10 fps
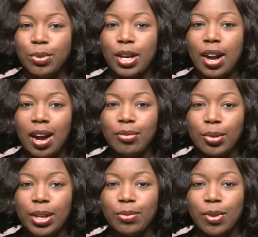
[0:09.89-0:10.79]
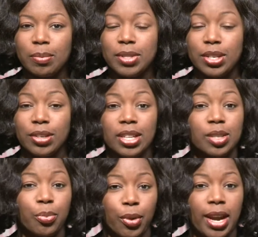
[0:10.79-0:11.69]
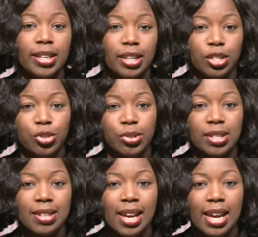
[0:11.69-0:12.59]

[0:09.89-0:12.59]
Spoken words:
recovery from serious brain injuries.